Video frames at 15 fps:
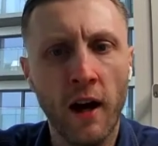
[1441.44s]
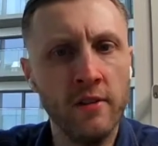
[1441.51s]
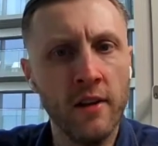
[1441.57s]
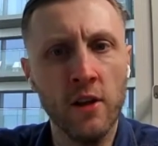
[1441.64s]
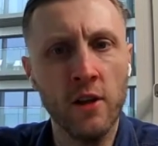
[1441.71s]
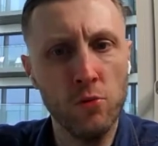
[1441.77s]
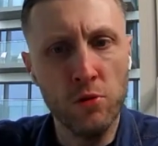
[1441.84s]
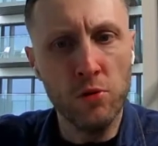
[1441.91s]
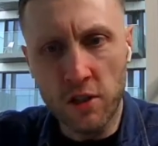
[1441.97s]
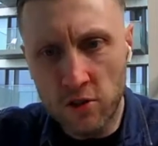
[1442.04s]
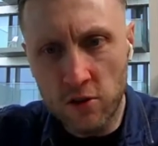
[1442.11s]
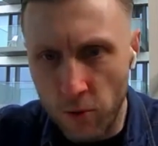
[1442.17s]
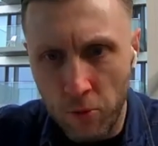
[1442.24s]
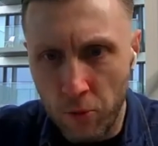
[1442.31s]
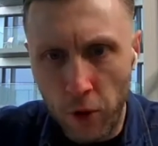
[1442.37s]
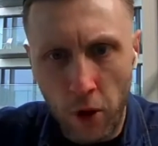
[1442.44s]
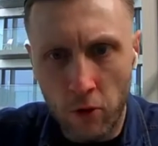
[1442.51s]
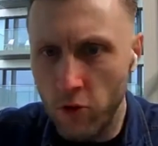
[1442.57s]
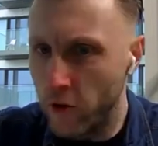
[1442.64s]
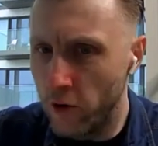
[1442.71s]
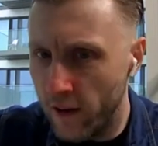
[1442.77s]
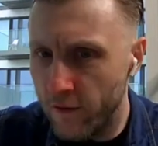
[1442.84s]
then you would someone would
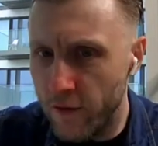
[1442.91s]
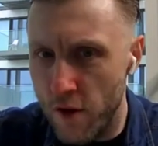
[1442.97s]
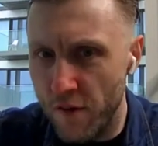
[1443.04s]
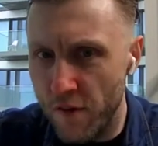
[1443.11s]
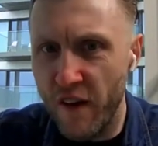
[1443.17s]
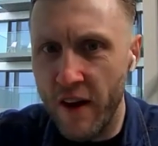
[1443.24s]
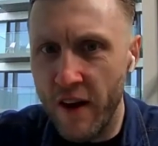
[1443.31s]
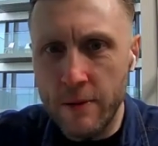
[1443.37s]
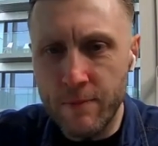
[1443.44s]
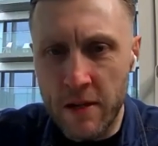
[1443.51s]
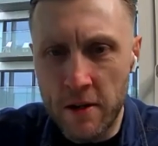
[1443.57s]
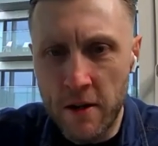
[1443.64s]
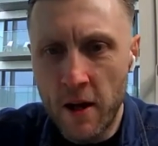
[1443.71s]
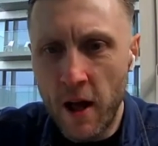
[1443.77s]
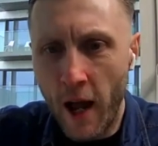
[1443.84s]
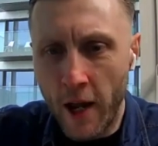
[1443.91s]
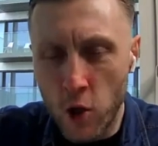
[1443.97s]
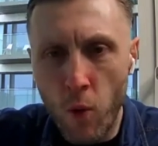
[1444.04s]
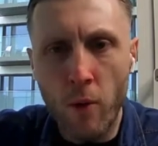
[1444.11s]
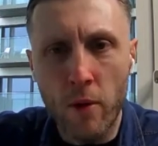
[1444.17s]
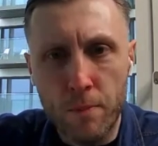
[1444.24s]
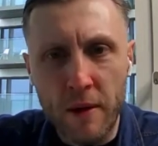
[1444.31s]
come around and give you a fine. I mean, you know,
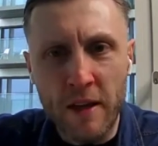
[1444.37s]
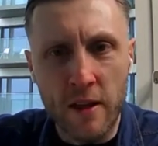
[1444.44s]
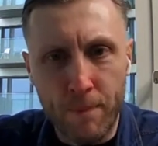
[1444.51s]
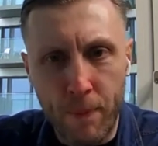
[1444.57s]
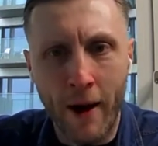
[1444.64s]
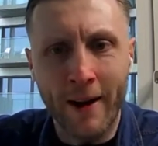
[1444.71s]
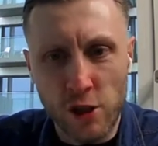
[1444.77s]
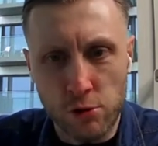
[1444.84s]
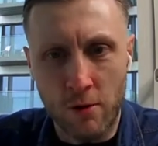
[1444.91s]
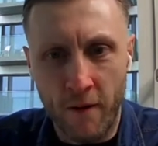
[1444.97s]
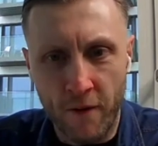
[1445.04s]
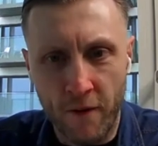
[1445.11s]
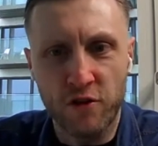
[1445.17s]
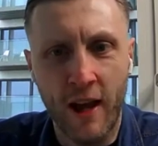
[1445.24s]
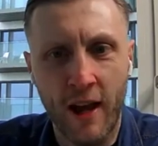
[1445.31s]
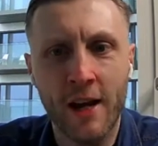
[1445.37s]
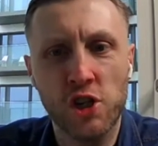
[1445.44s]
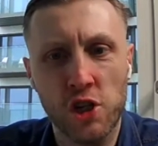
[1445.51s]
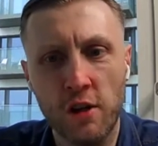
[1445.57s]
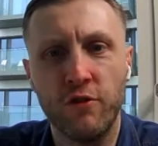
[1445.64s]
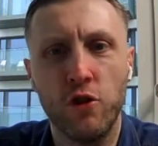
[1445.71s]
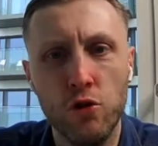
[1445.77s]
what would be the punishment or the
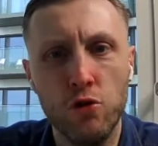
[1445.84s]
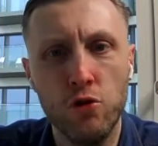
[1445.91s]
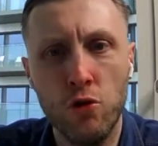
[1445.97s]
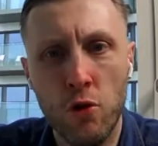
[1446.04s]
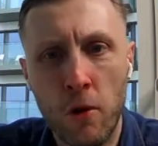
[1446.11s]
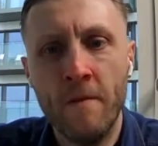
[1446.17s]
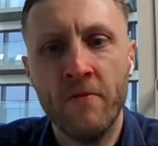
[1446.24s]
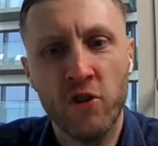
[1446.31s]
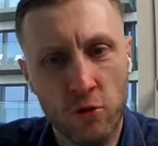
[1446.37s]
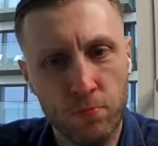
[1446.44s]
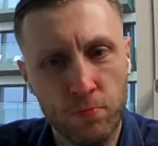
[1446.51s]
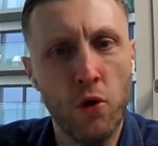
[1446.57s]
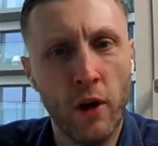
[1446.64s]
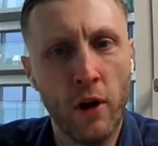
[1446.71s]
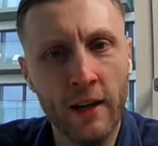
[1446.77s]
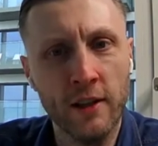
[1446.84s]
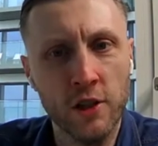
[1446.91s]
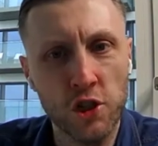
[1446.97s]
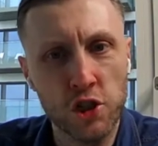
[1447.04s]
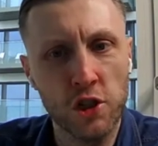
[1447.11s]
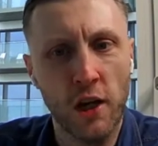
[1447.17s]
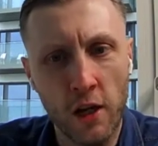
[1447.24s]
sanction if you spoke
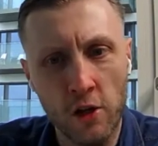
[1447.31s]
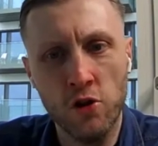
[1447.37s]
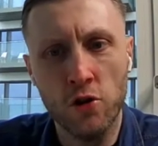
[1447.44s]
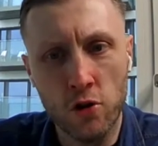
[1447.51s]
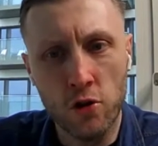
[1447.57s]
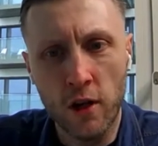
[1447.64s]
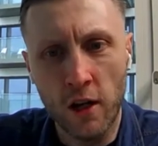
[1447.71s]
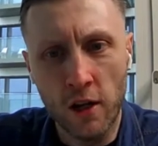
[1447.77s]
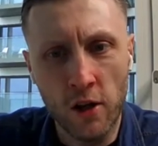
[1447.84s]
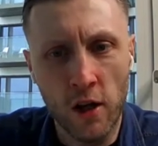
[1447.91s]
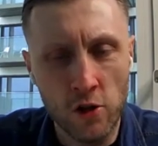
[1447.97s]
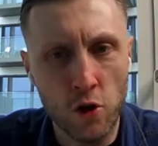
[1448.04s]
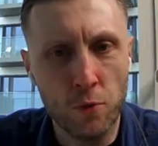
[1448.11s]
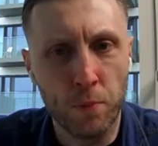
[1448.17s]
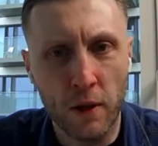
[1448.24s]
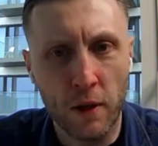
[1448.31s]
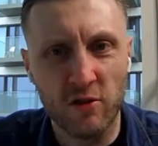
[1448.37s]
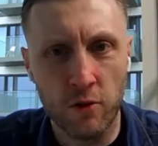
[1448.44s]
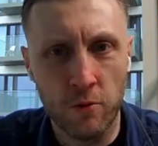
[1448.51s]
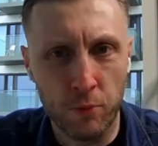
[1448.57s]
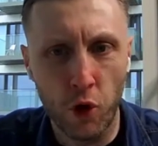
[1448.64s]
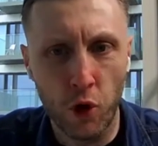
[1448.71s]
English in hmm. your in, in your place
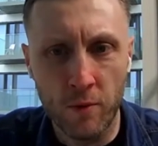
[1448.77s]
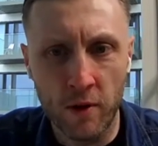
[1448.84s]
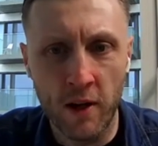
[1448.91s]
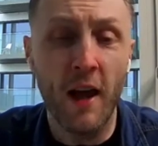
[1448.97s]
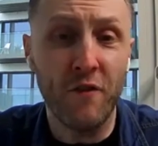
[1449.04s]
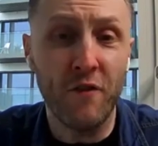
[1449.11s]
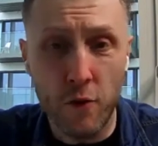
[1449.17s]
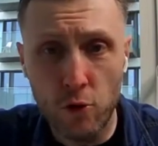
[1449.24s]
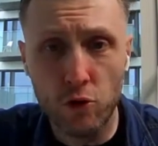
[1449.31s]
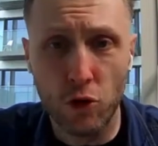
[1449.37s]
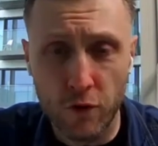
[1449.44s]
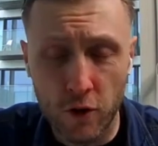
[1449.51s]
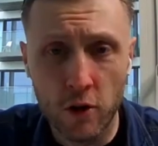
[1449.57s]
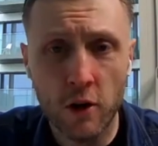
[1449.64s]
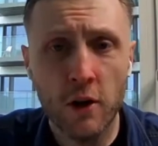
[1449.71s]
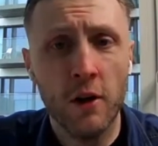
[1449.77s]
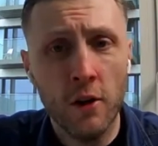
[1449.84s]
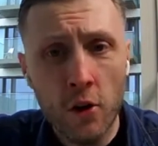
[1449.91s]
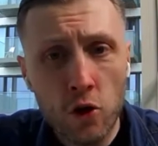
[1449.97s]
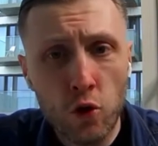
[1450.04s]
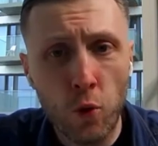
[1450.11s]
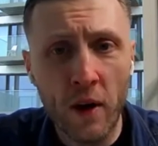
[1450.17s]
of employment if it was over
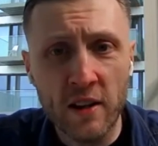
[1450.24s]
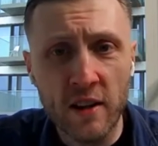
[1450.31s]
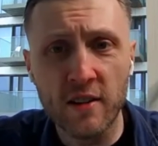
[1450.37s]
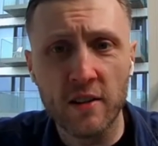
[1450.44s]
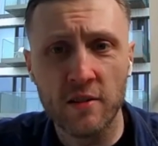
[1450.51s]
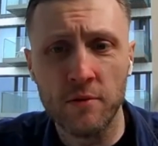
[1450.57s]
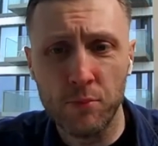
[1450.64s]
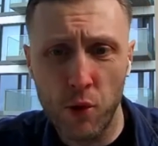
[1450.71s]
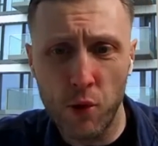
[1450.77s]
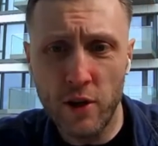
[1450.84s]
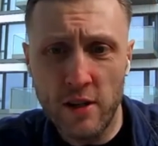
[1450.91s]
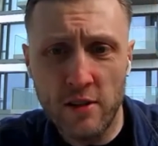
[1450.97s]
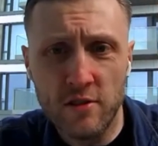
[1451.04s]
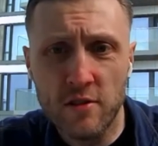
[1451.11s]
26 employees?